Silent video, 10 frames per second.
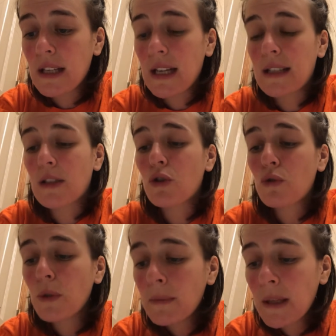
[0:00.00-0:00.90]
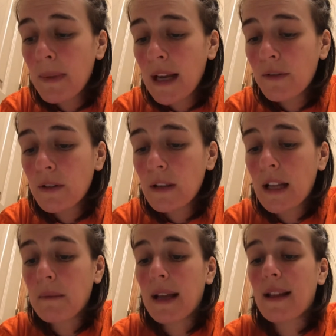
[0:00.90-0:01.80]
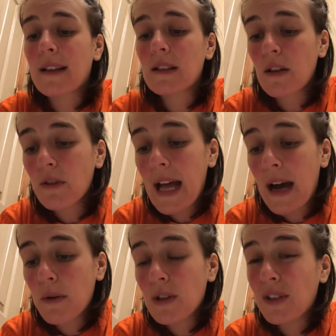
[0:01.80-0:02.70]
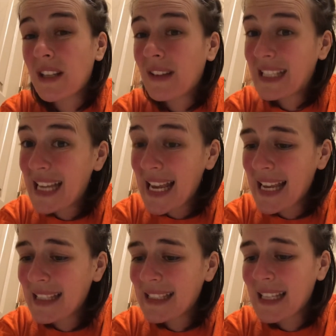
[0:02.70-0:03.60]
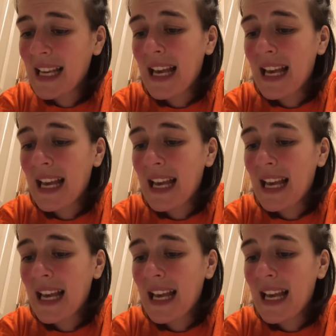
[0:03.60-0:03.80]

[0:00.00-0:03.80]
It is extremely painful and may last several hours or even days.